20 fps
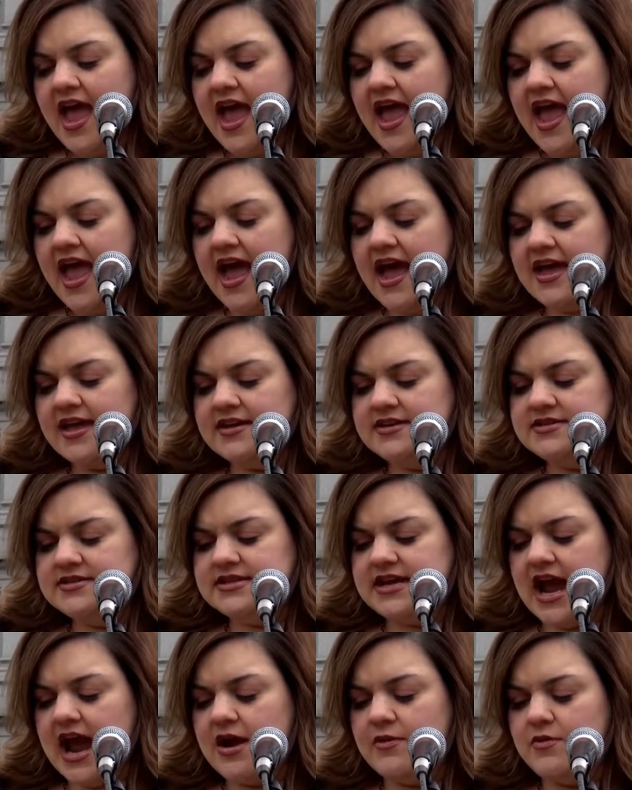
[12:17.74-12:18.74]
And
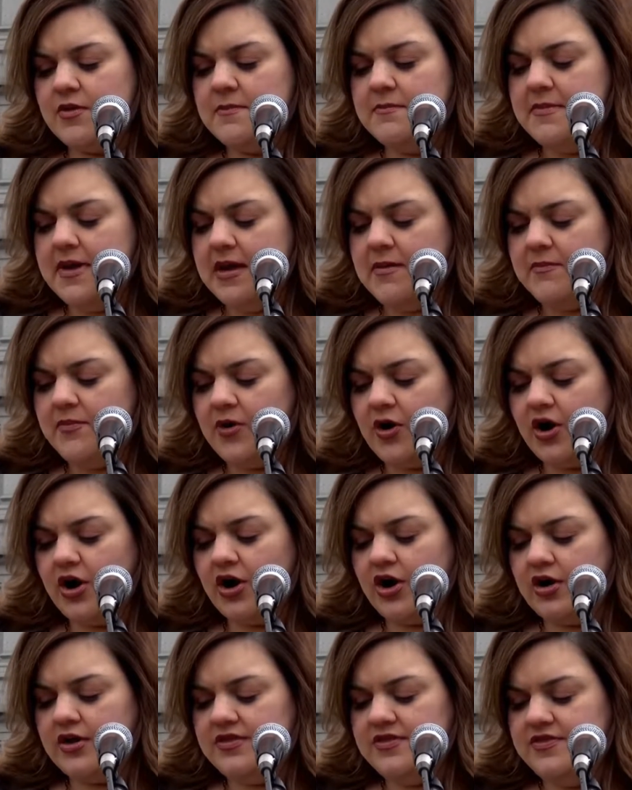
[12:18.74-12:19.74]
I
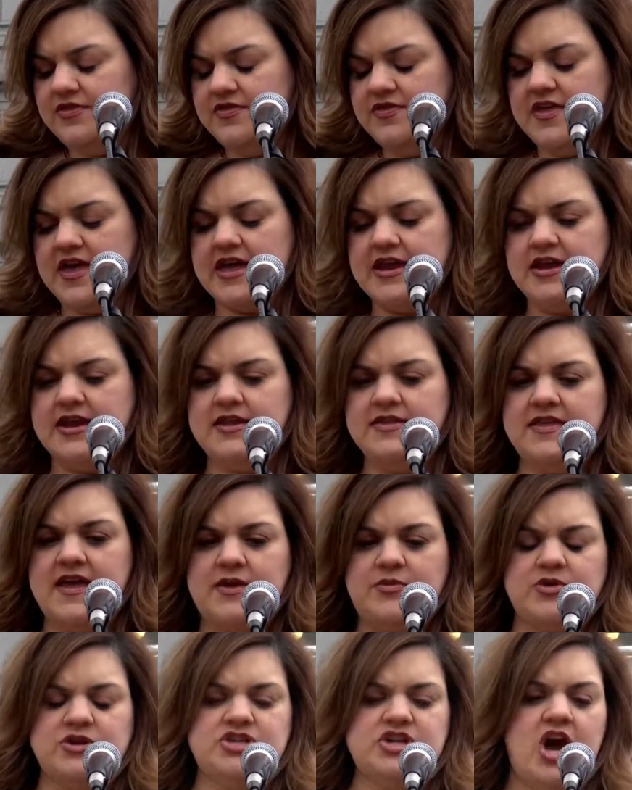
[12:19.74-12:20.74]
remember that they
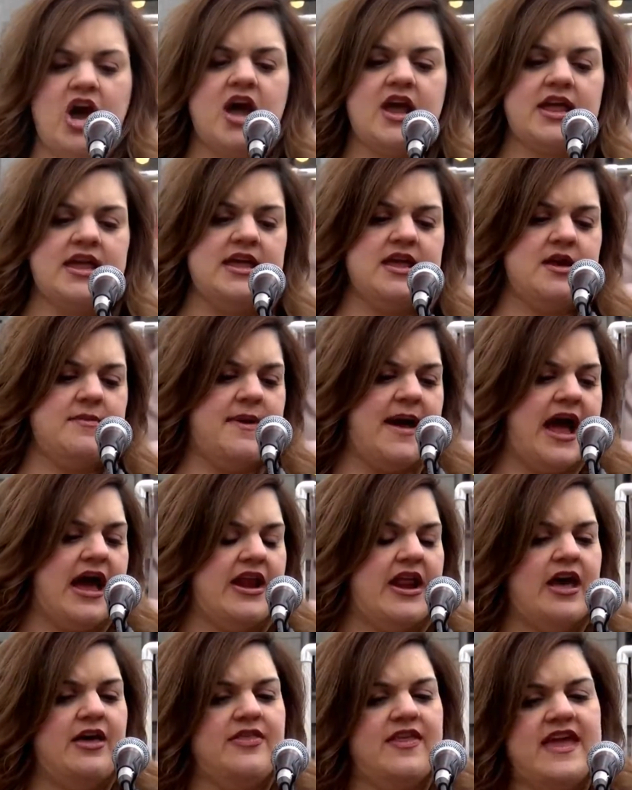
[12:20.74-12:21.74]
were talking about
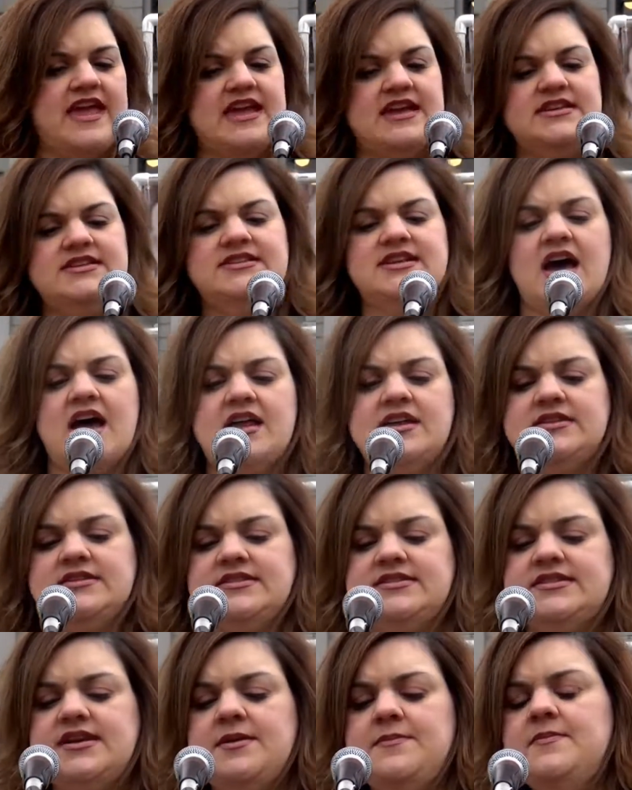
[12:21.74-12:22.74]
how they had
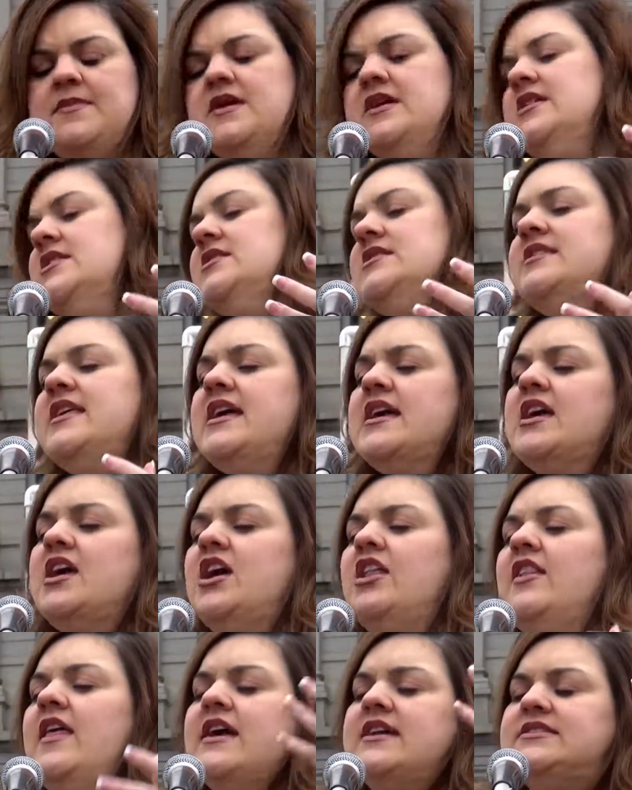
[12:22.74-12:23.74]

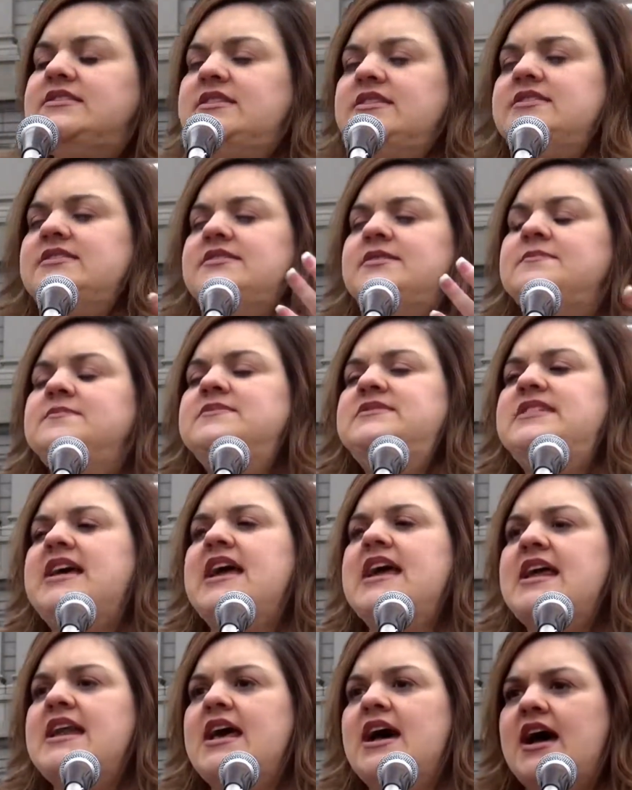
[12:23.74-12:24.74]
collected some
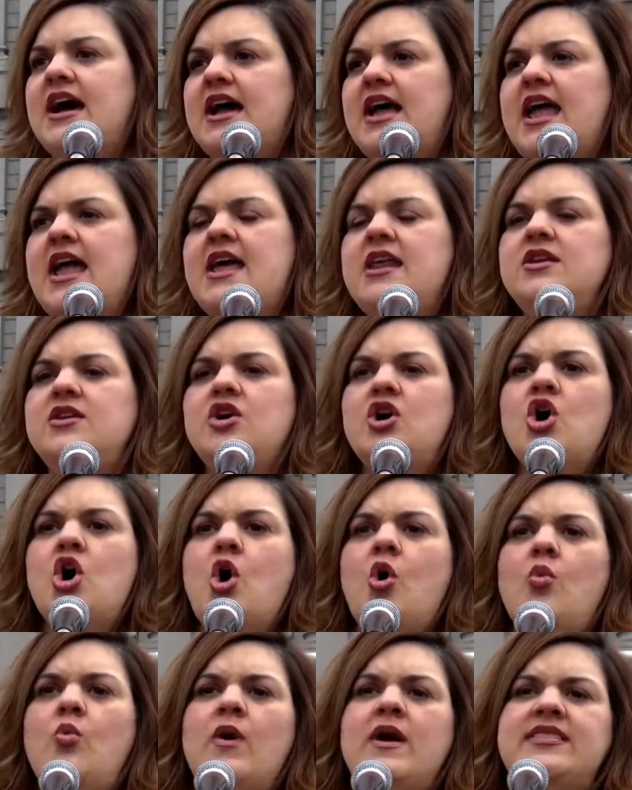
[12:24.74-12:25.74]
data, and
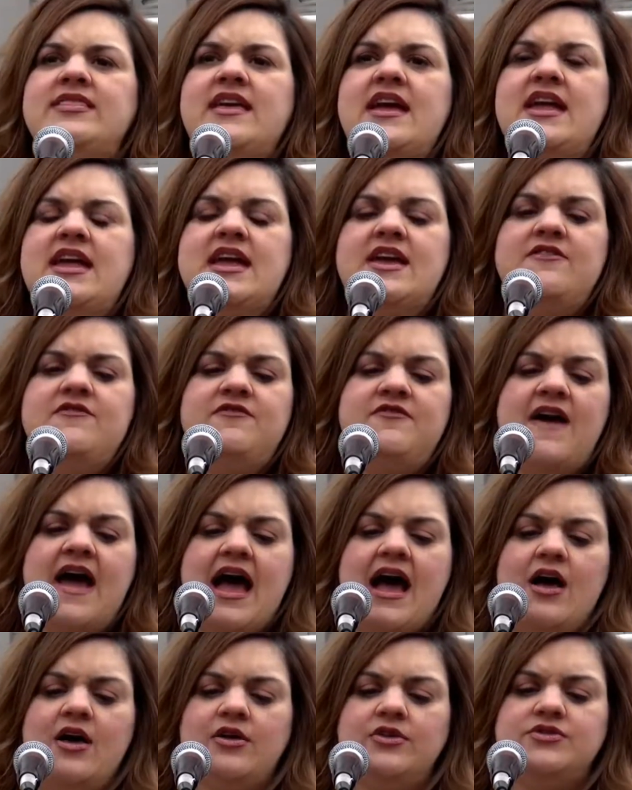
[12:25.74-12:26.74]
what they had
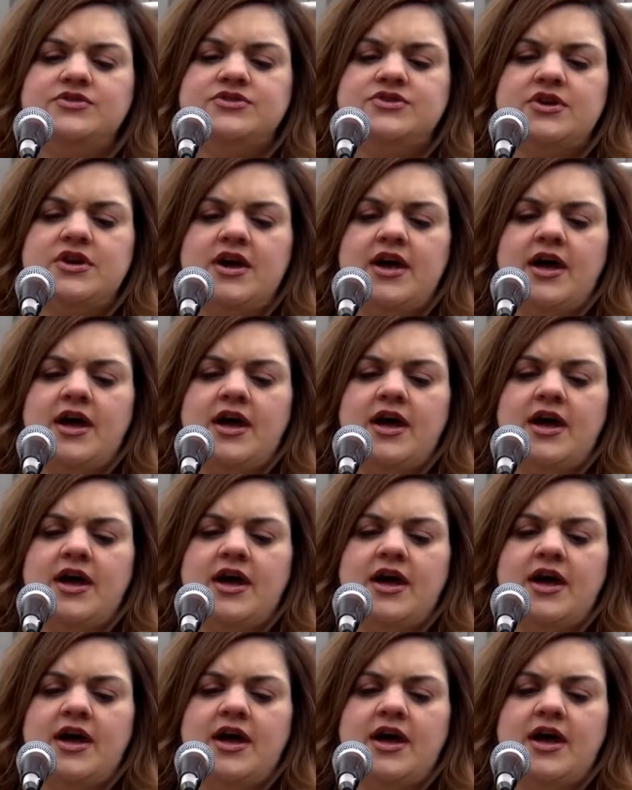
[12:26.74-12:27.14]
found